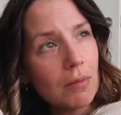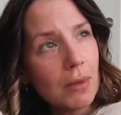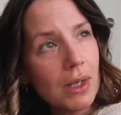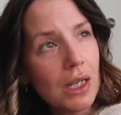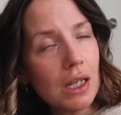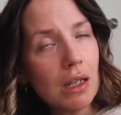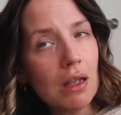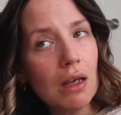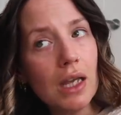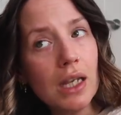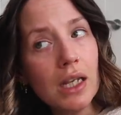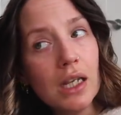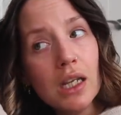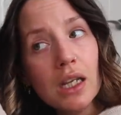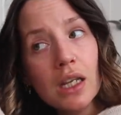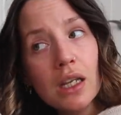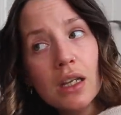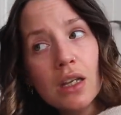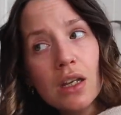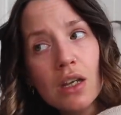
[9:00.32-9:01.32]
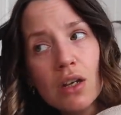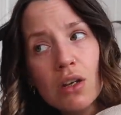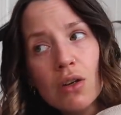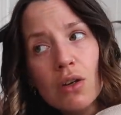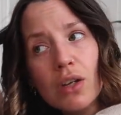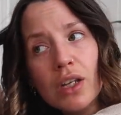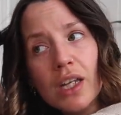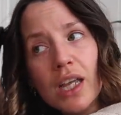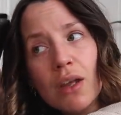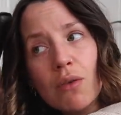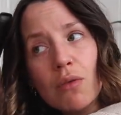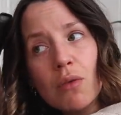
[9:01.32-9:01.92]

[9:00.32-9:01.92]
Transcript: a bit like, okay,